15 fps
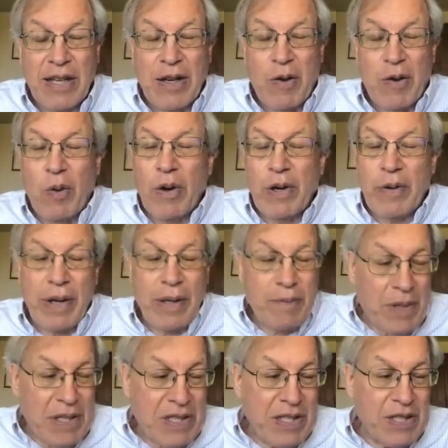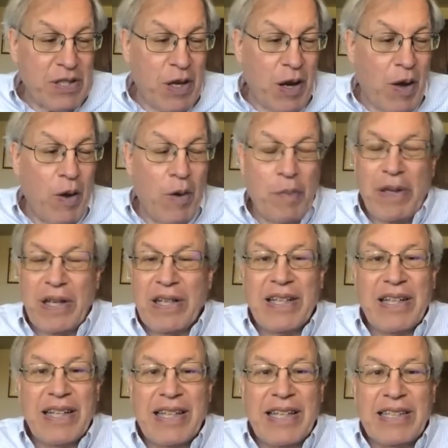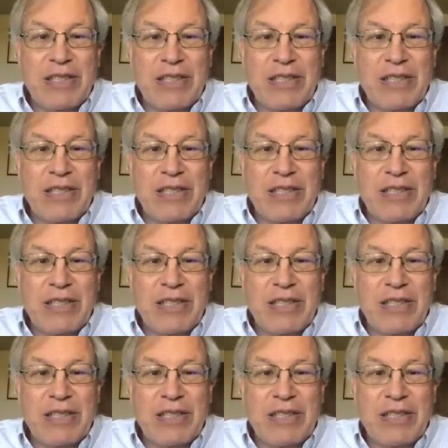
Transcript: Ordering businesses to open isn't